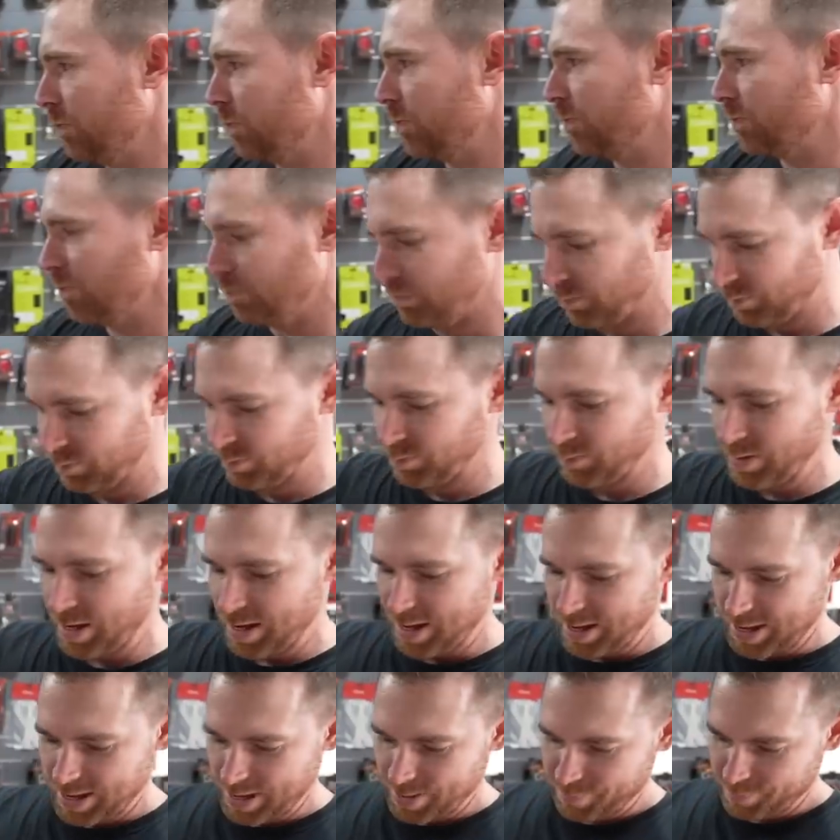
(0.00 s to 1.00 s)
and the
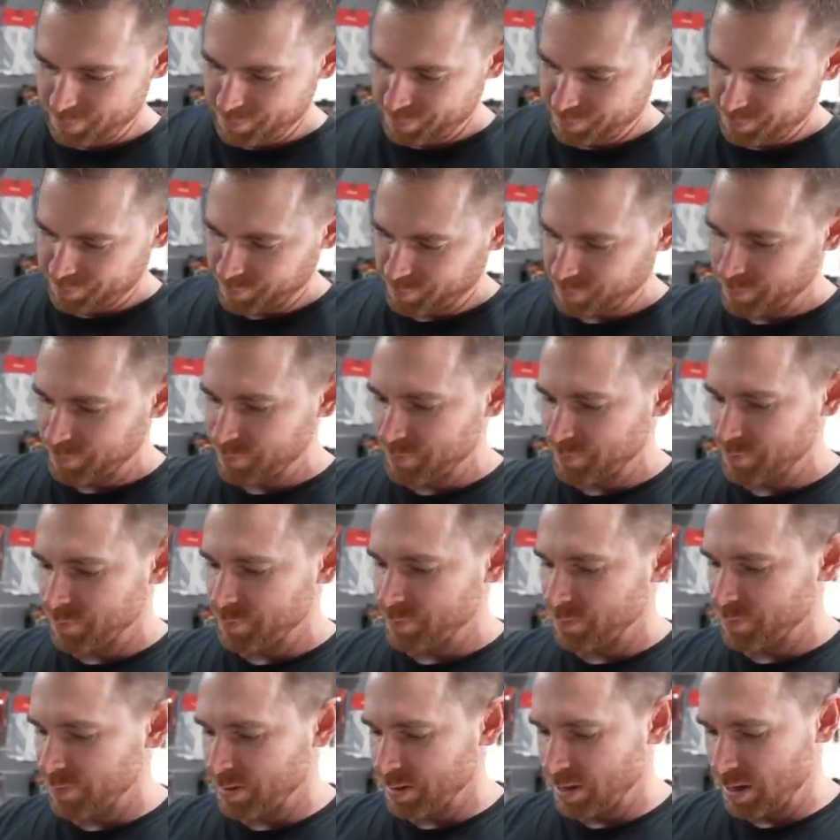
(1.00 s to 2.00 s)
J.
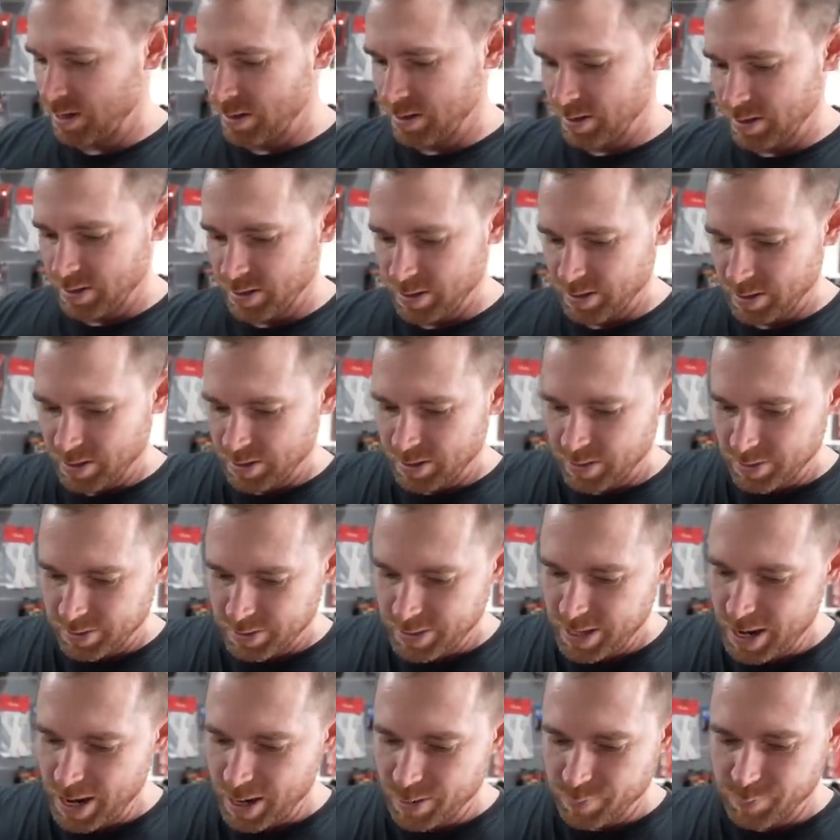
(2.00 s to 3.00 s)
Taylor Eyeball?
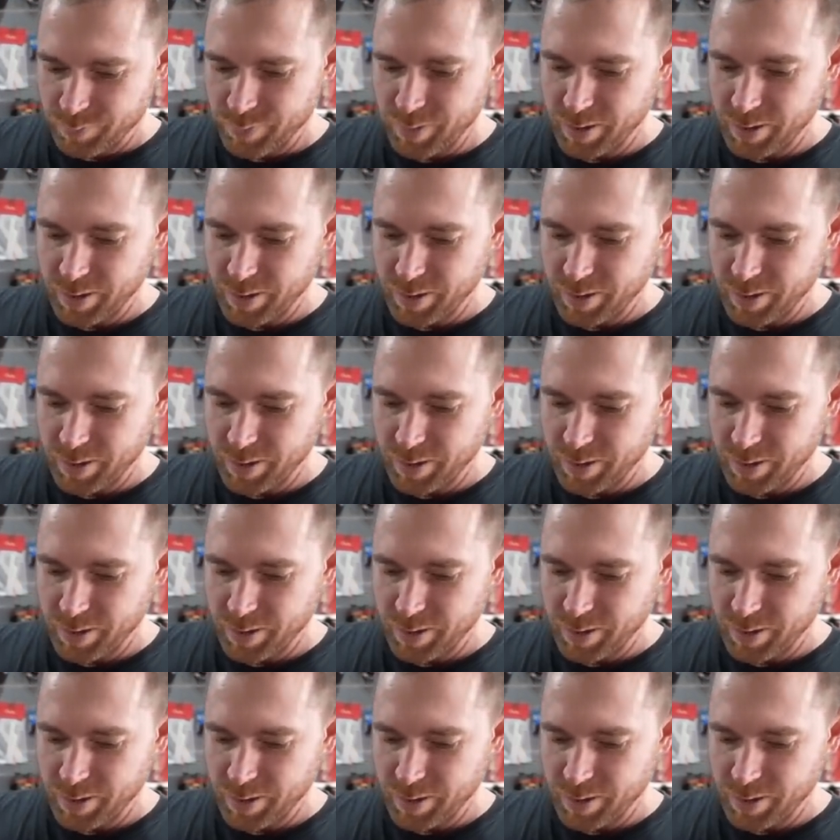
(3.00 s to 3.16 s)
We're bringing the